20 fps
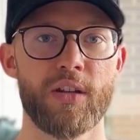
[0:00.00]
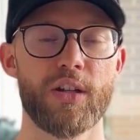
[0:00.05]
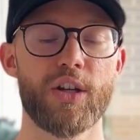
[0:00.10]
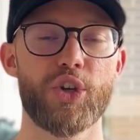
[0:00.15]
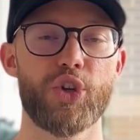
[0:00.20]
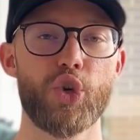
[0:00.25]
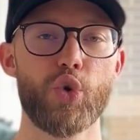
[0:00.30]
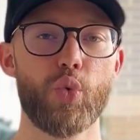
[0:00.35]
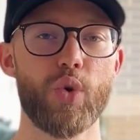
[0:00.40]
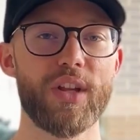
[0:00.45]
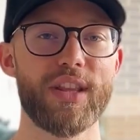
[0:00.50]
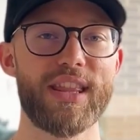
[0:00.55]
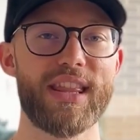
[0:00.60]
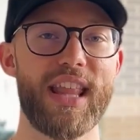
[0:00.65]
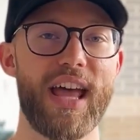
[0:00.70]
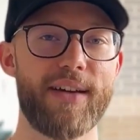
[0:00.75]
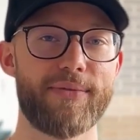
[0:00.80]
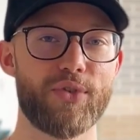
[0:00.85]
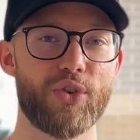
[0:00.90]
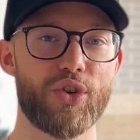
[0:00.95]
Look, you will
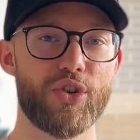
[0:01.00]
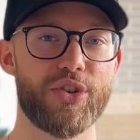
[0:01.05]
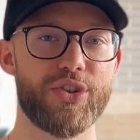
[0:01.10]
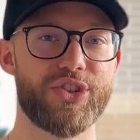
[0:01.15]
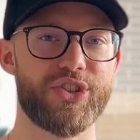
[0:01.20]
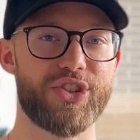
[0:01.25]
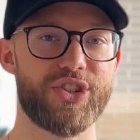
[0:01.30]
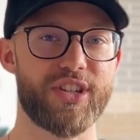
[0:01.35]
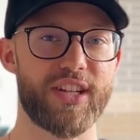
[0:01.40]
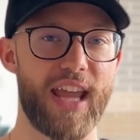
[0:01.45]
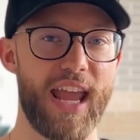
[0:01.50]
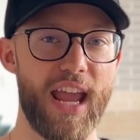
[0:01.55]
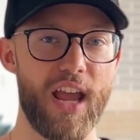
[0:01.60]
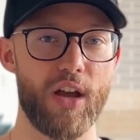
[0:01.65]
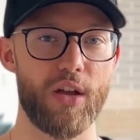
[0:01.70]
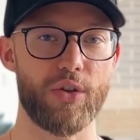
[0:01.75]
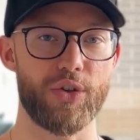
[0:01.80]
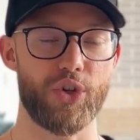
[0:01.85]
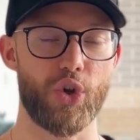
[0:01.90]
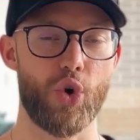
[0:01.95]
never
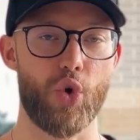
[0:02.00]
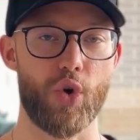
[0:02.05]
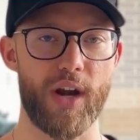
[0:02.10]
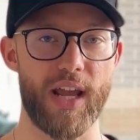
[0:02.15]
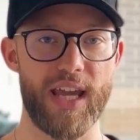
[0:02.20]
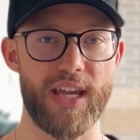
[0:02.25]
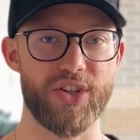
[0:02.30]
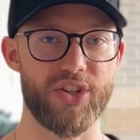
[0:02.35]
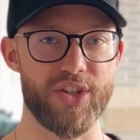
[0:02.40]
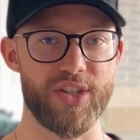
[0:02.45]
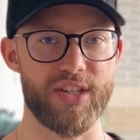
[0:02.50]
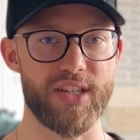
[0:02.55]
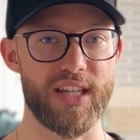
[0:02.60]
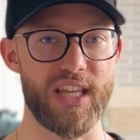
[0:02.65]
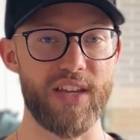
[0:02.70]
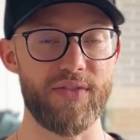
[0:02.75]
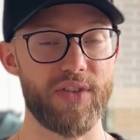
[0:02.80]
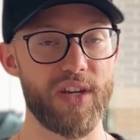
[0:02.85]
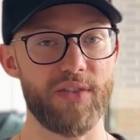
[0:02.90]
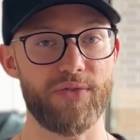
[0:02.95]
scale your agency,
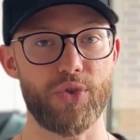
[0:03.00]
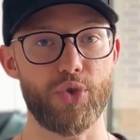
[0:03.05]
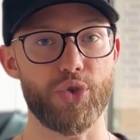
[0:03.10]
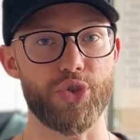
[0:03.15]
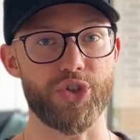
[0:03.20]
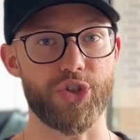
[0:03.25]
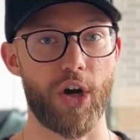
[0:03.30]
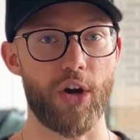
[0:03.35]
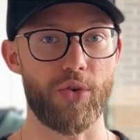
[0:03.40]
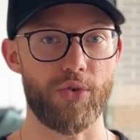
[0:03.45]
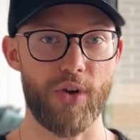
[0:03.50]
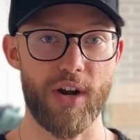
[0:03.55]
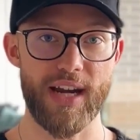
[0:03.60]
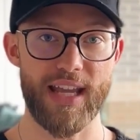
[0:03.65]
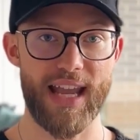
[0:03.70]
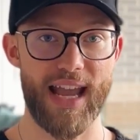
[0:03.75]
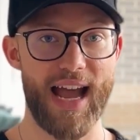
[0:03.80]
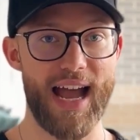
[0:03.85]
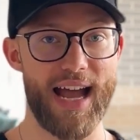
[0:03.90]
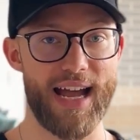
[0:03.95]
even if you start
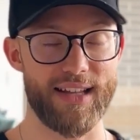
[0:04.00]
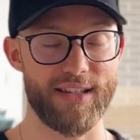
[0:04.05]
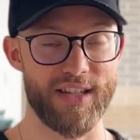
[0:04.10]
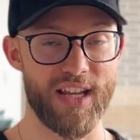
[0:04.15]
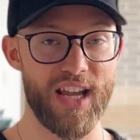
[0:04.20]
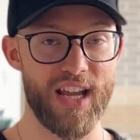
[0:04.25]
running ads.